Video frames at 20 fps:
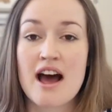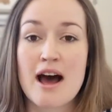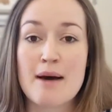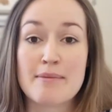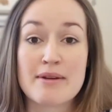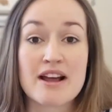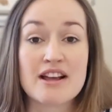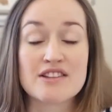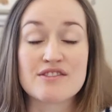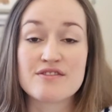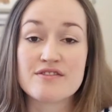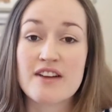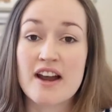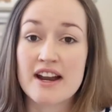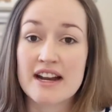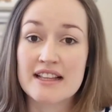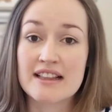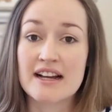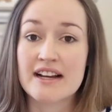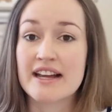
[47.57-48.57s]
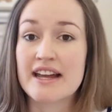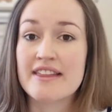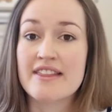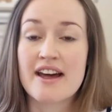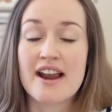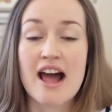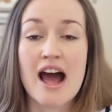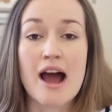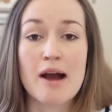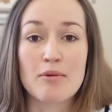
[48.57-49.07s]
but I was very lucky
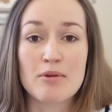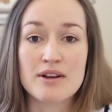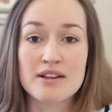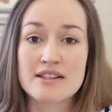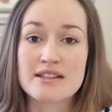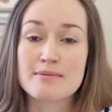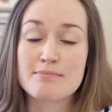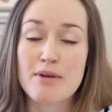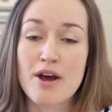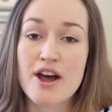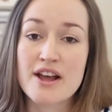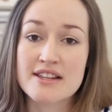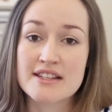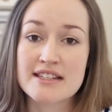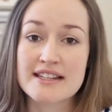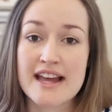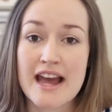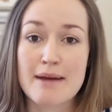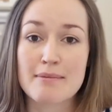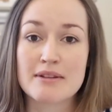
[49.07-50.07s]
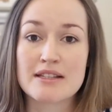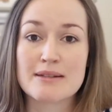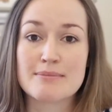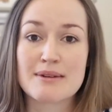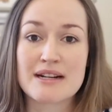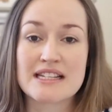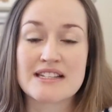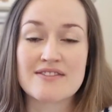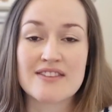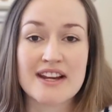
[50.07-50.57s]
that I was personally able to
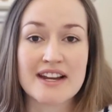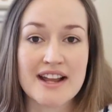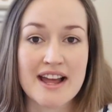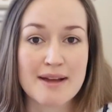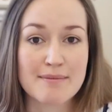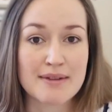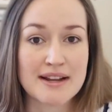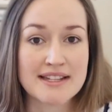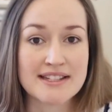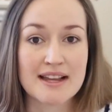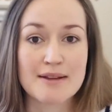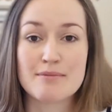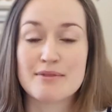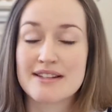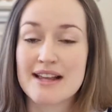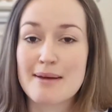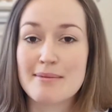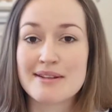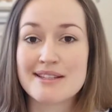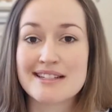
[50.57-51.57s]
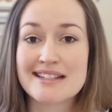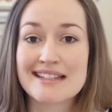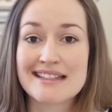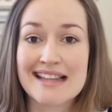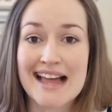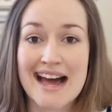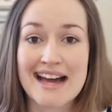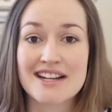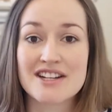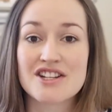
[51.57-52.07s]
breastfeed and my son was able to
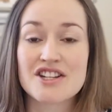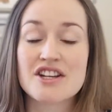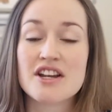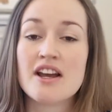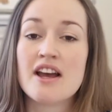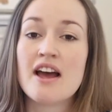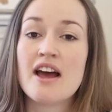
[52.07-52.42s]
latch.